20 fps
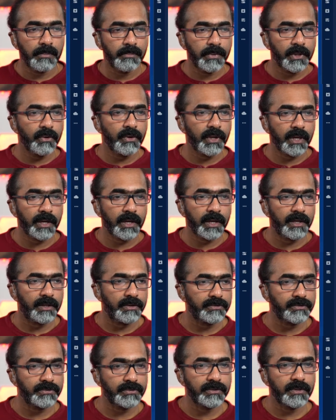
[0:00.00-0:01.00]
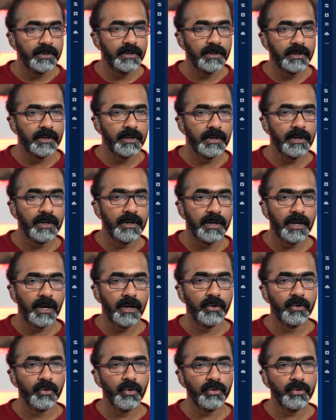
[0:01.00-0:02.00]
beauty is, now
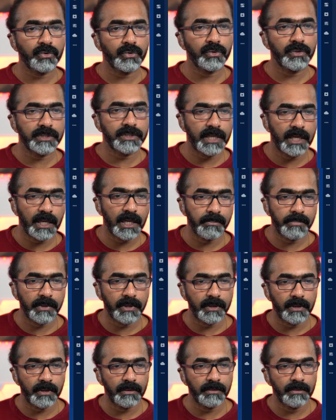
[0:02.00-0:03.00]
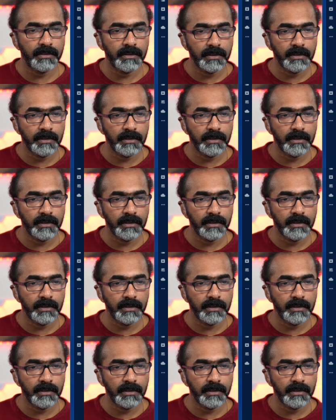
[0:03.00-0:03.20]
you go to your setup here,